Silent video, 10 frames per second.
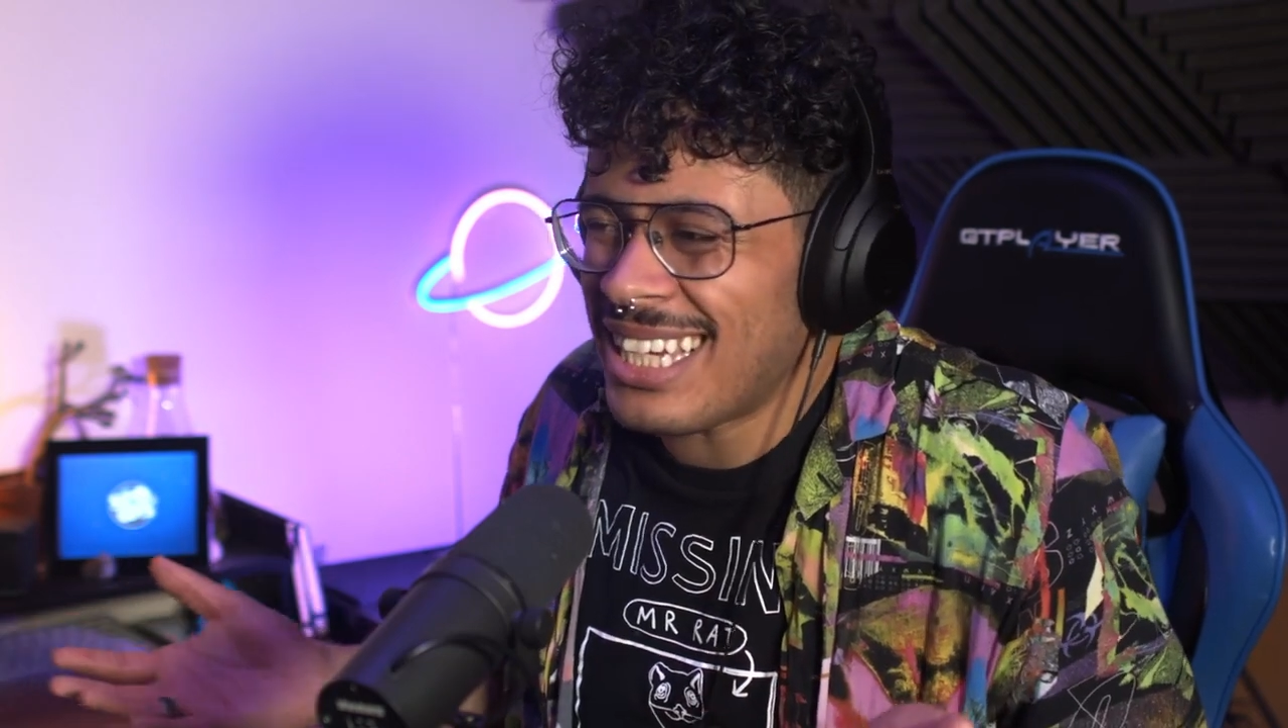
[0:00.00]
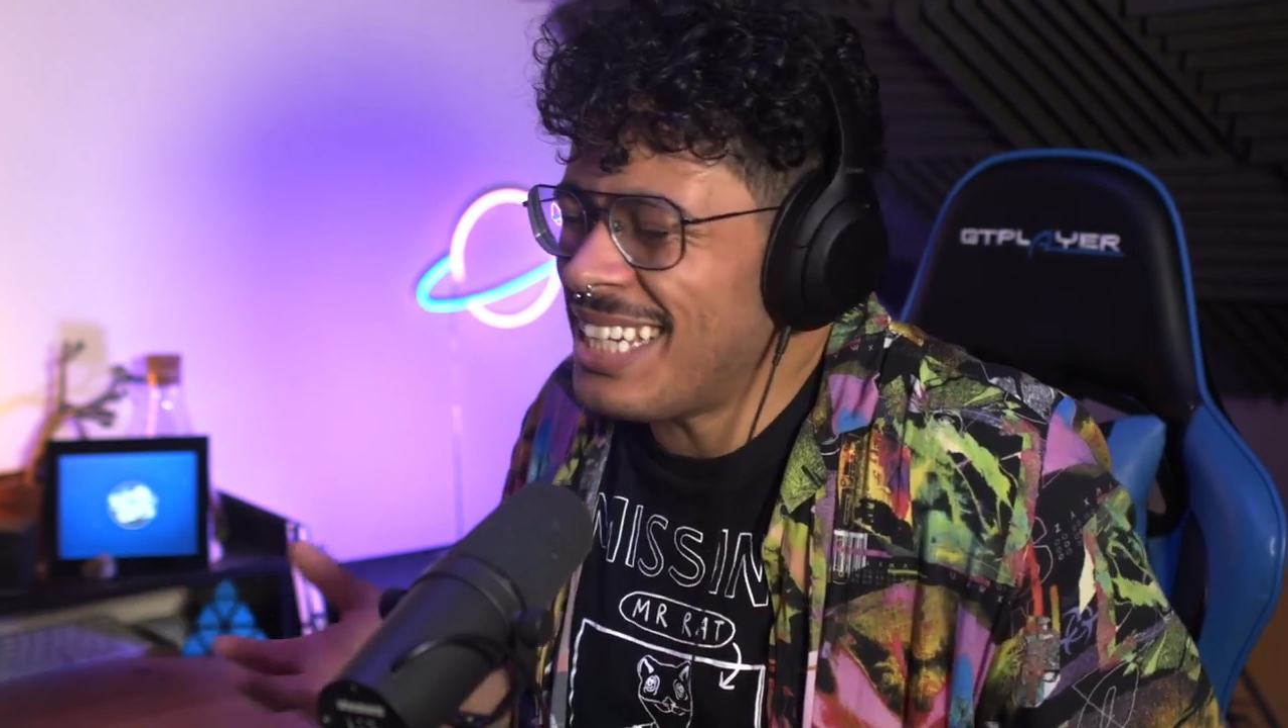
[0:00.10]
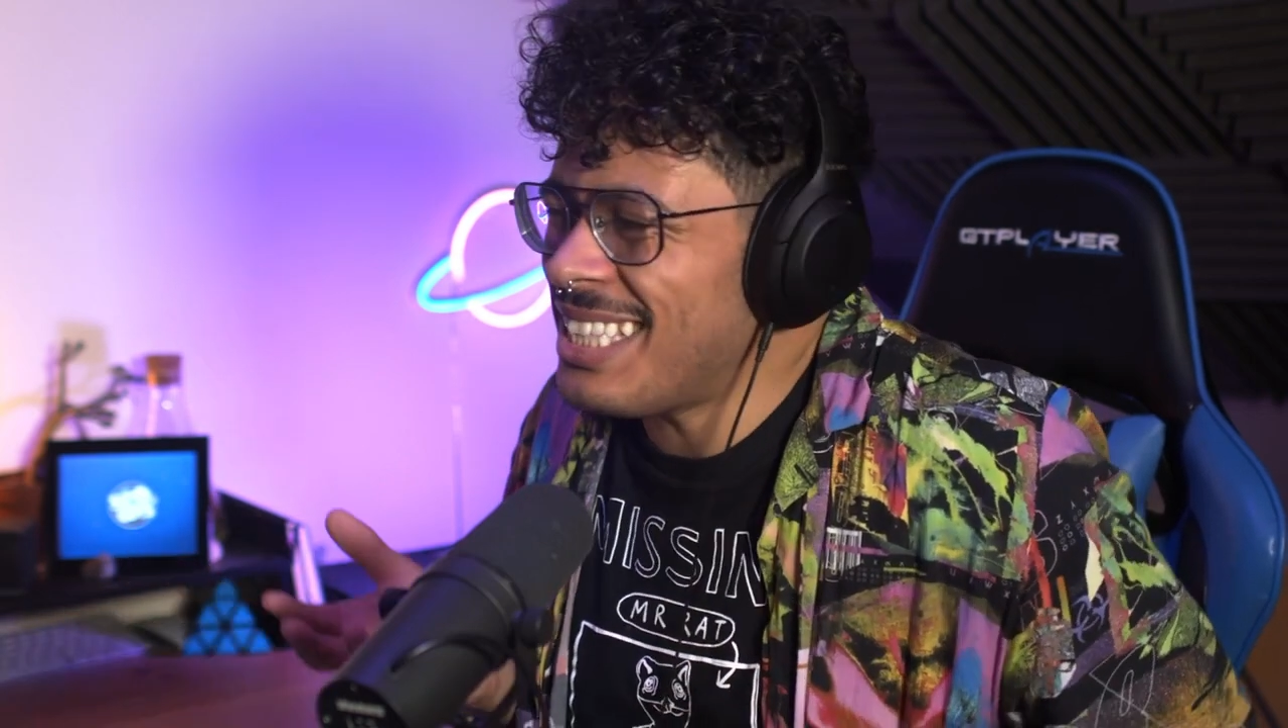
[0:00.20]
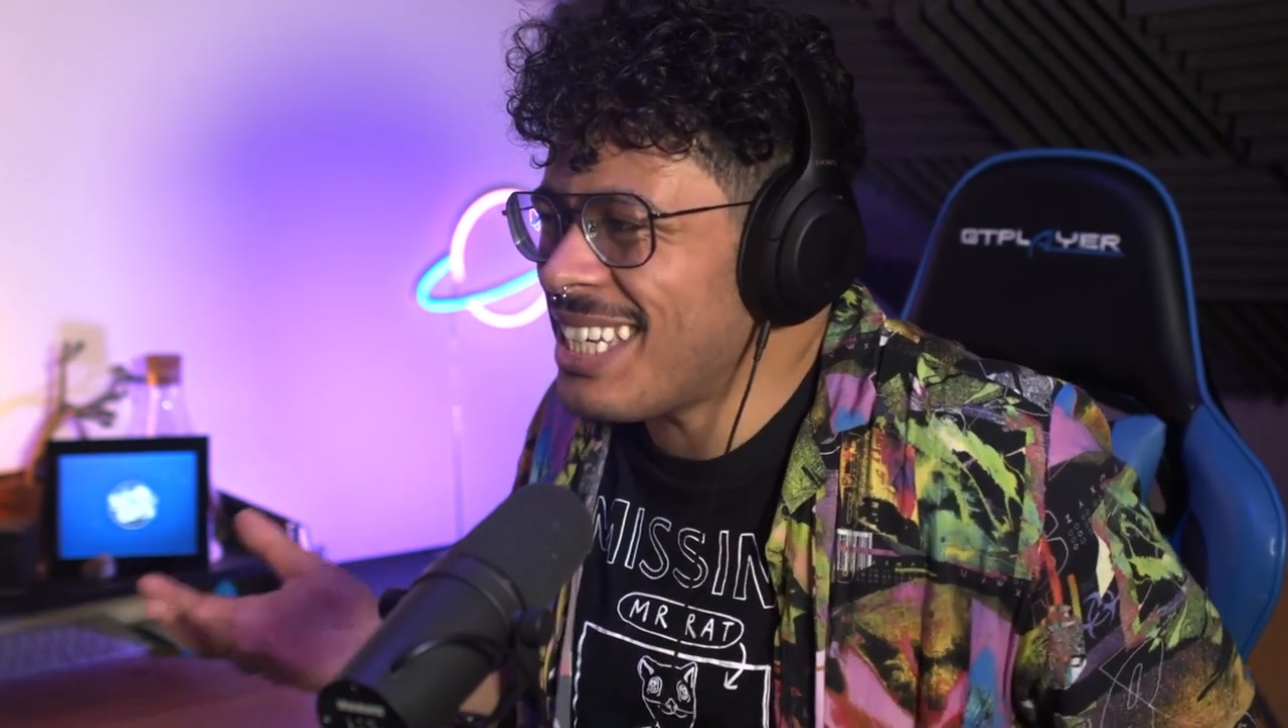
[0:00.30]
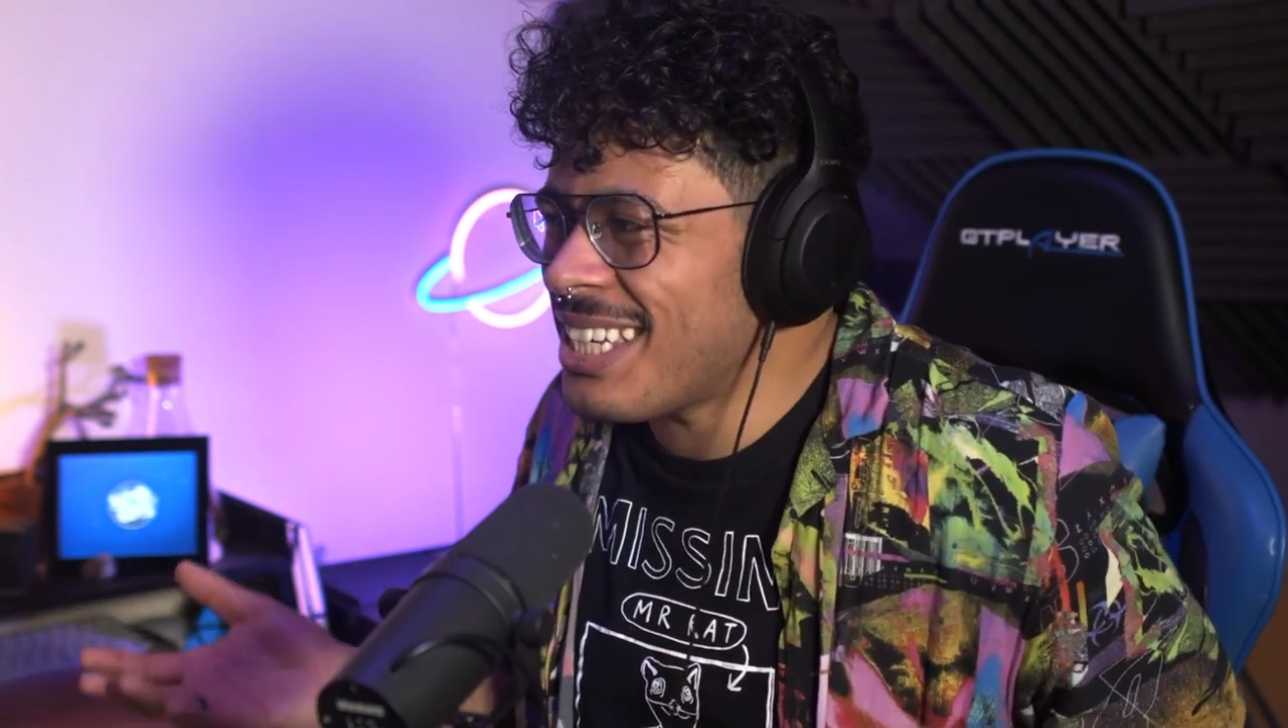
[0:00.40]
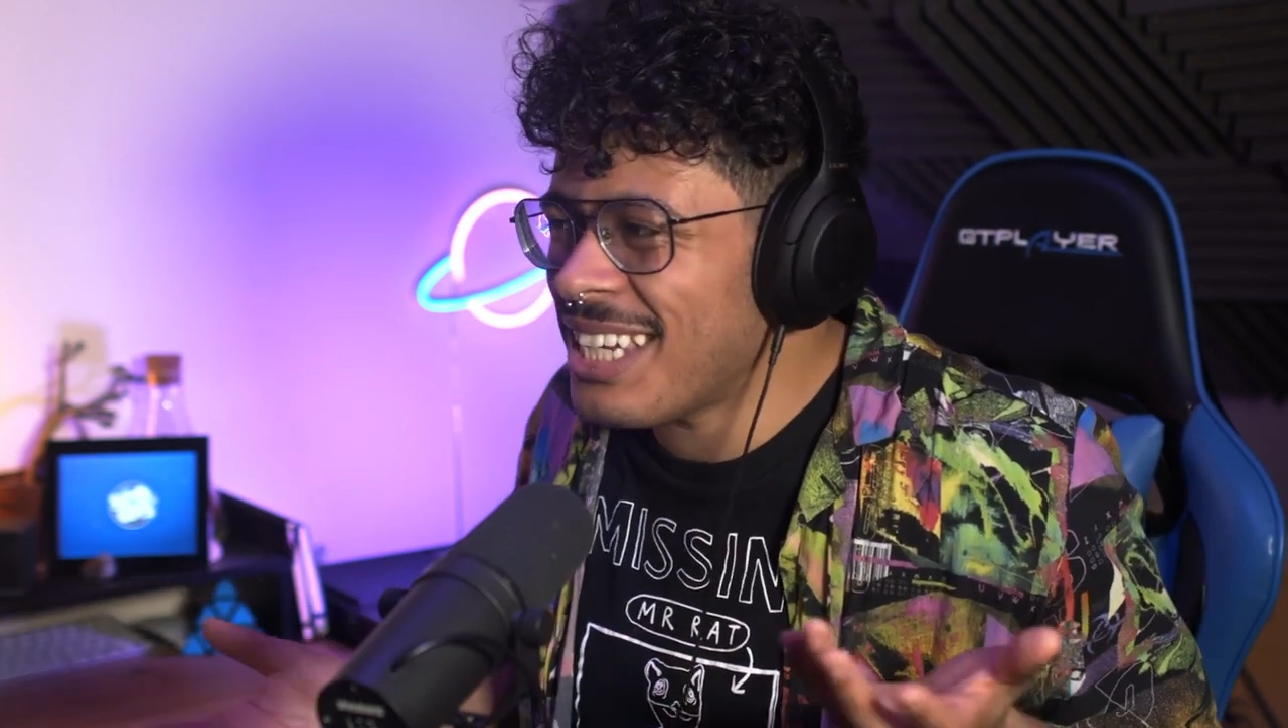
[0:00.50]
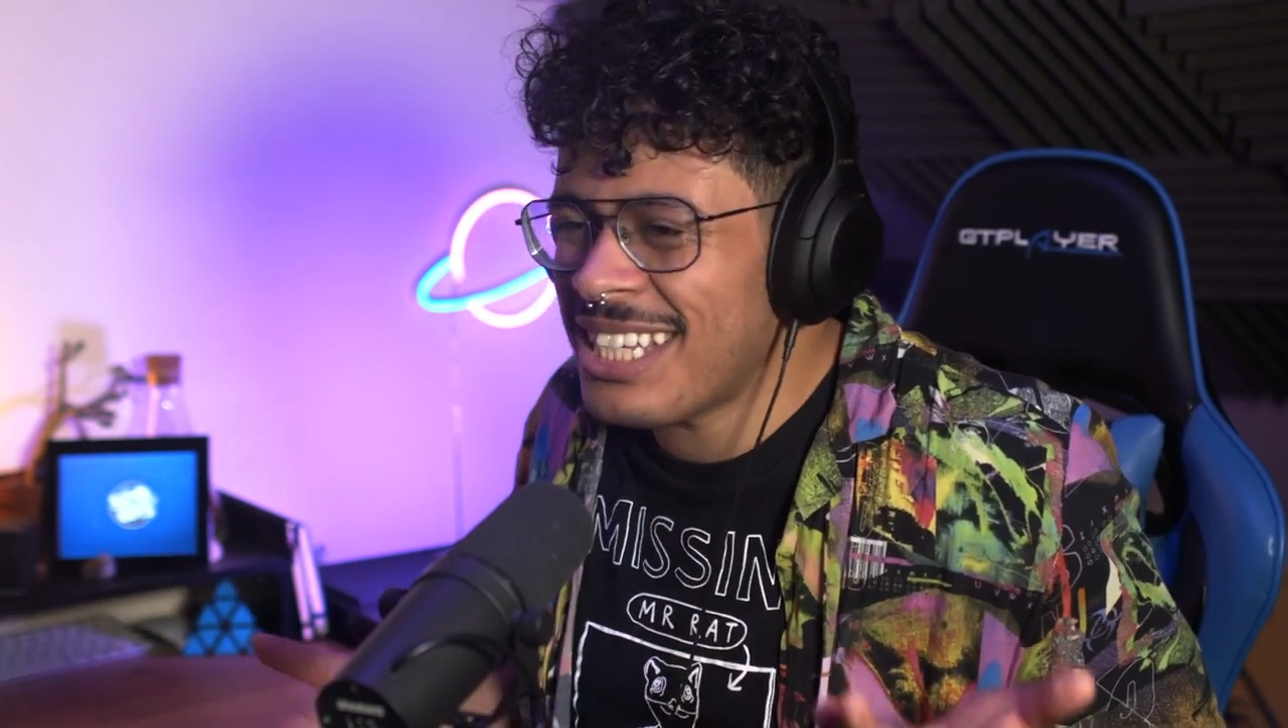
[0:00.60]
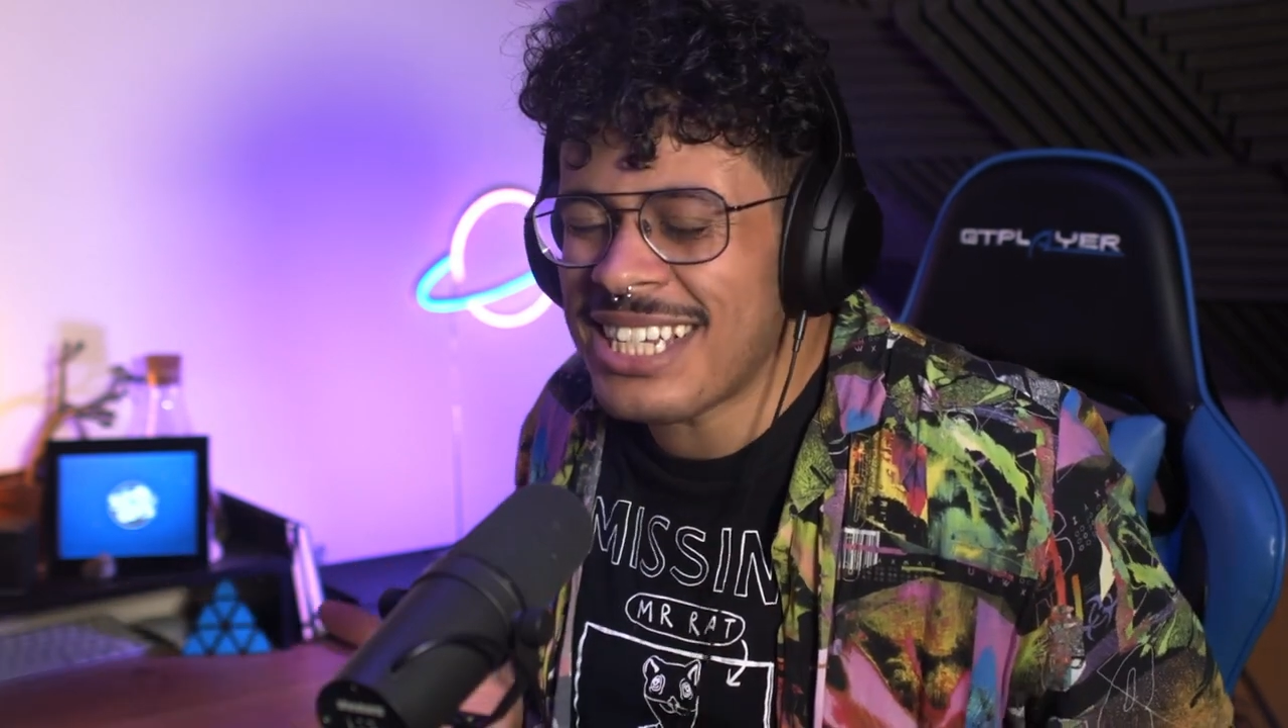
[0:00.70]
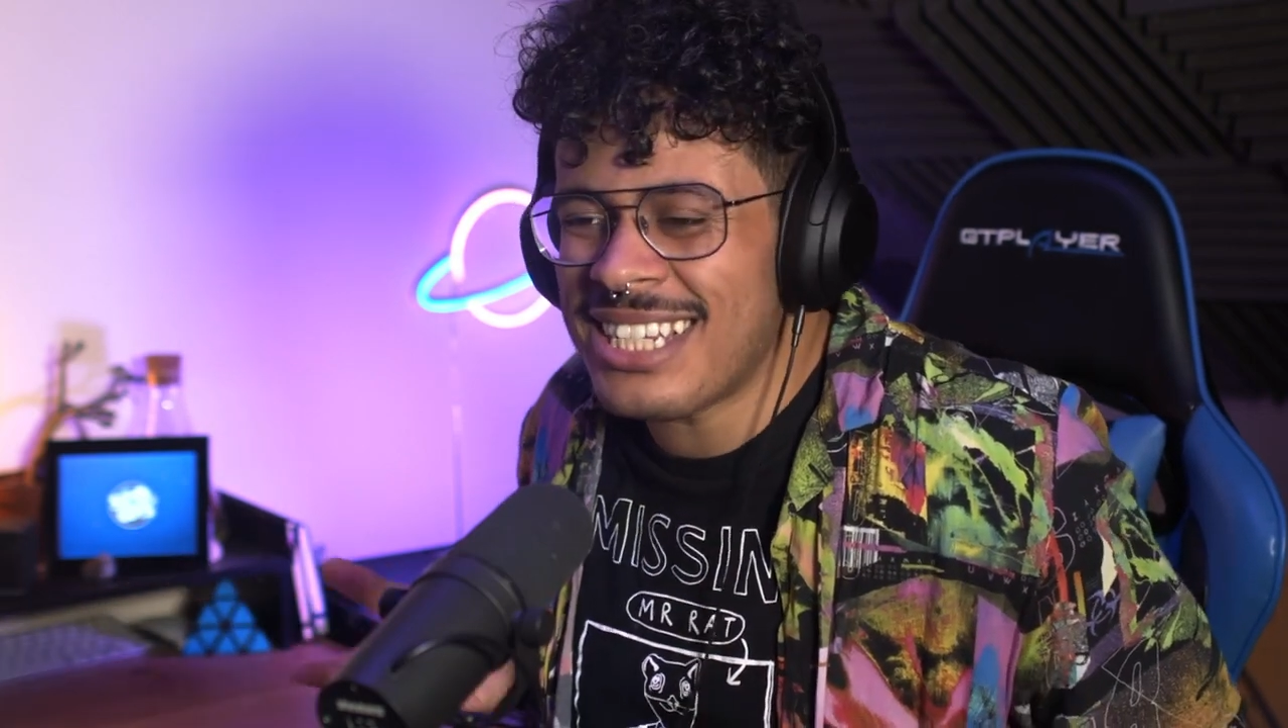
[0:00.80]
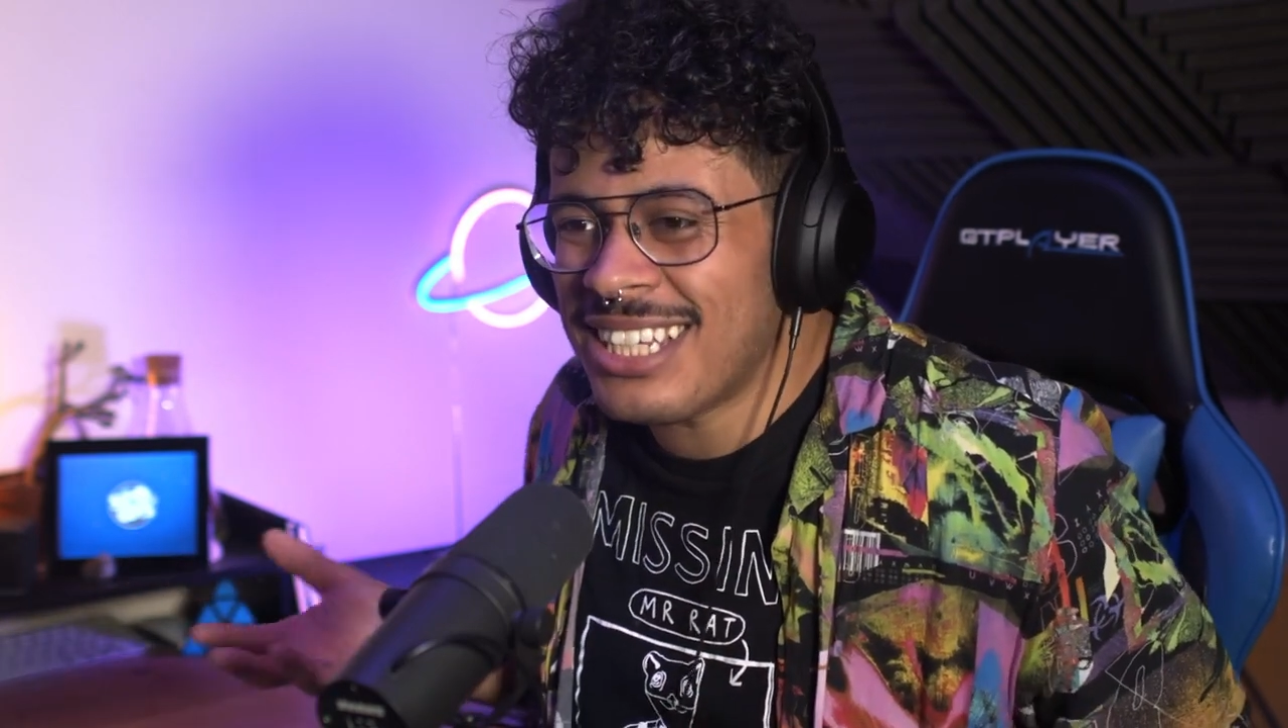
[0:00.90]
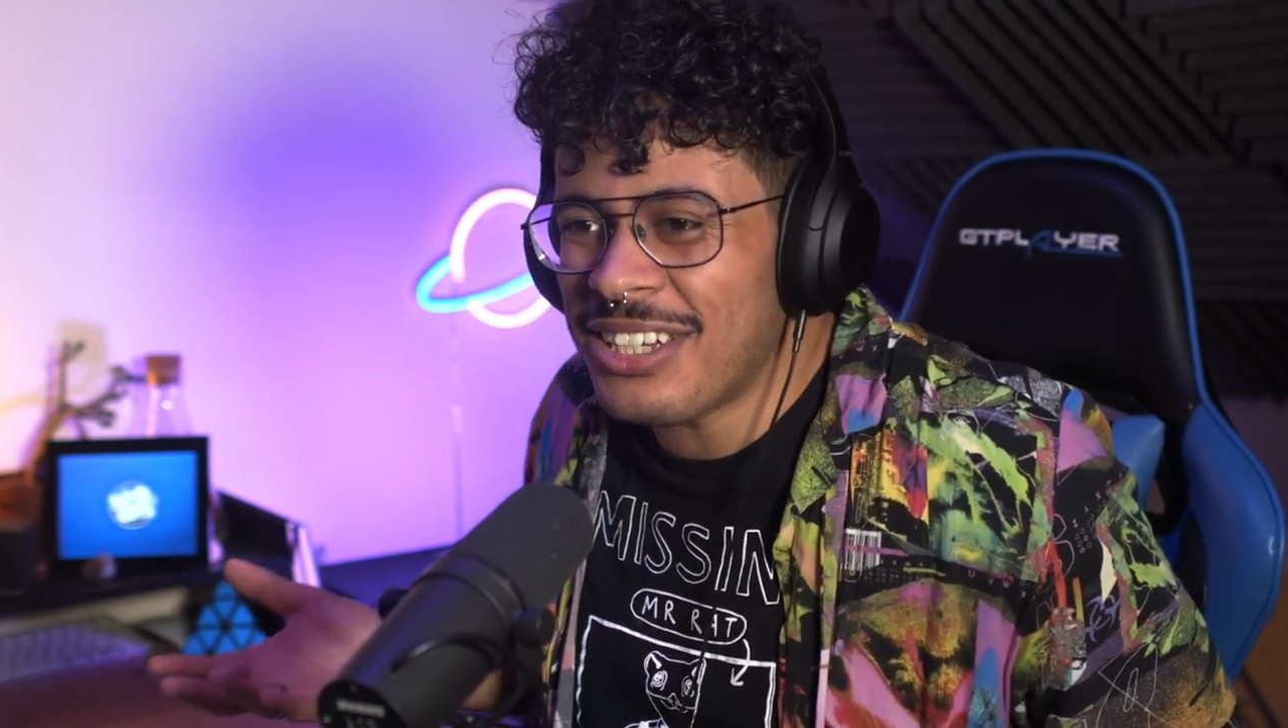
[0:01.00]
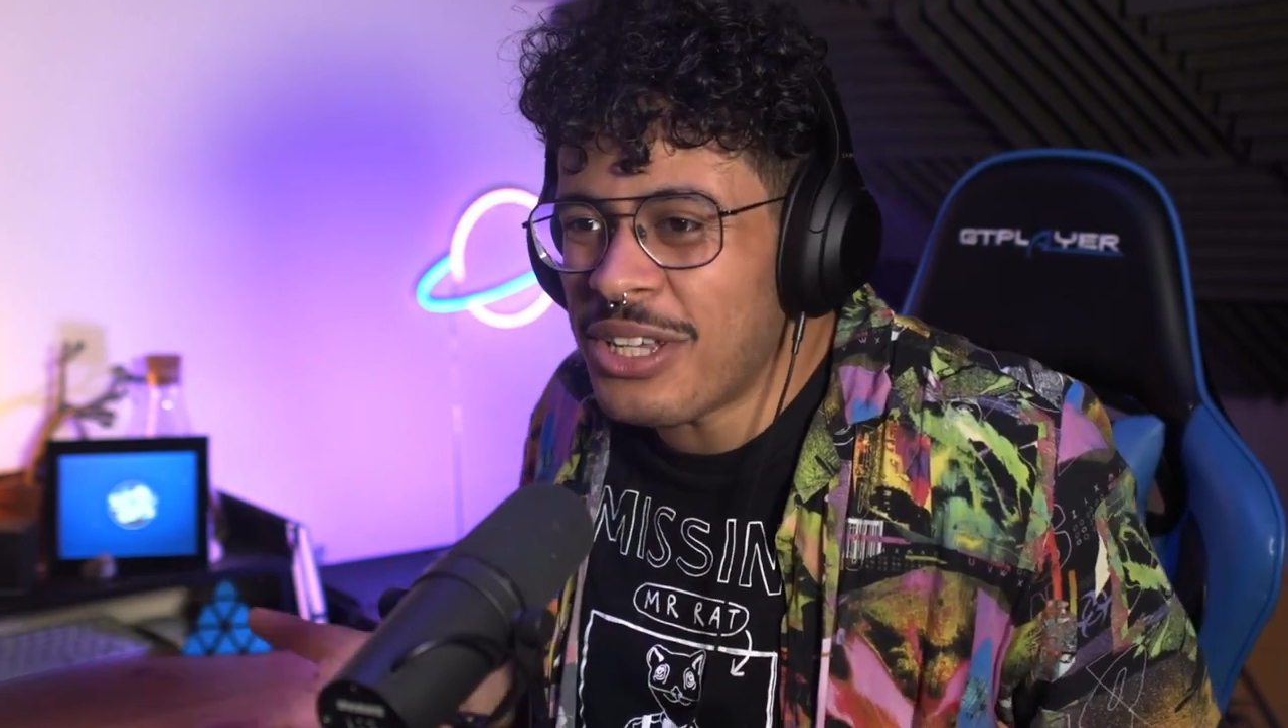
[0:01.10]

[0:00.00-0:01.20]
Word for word: is it, is it,